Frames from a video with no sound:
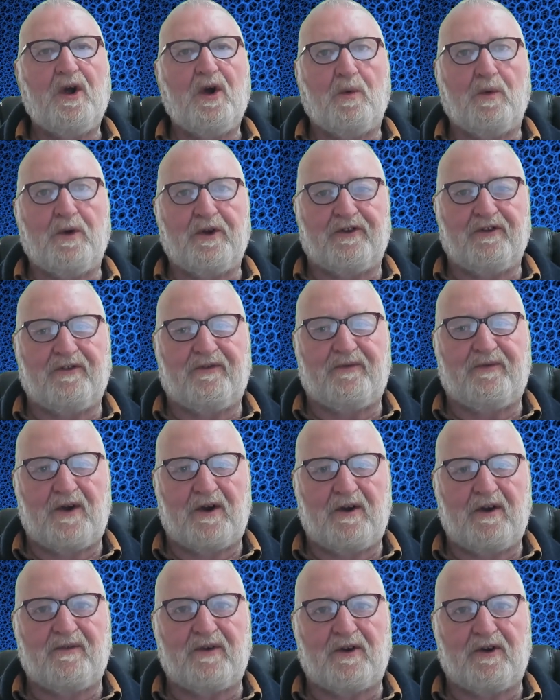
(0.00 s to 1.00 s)
which is
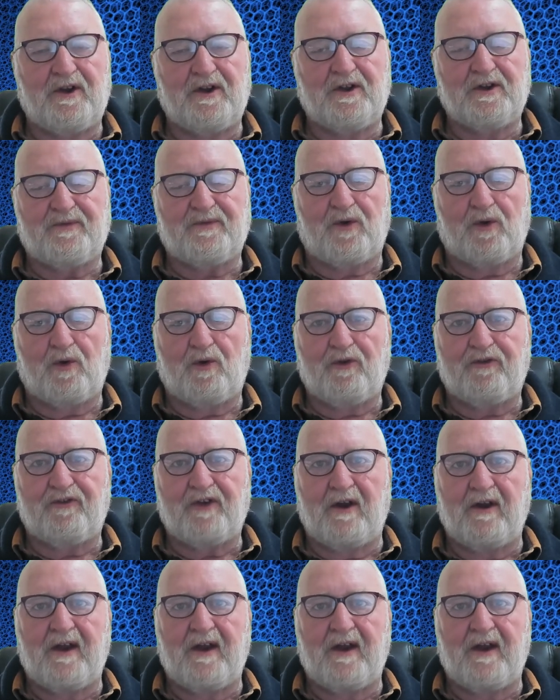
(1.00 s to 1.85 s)
very, very useful also.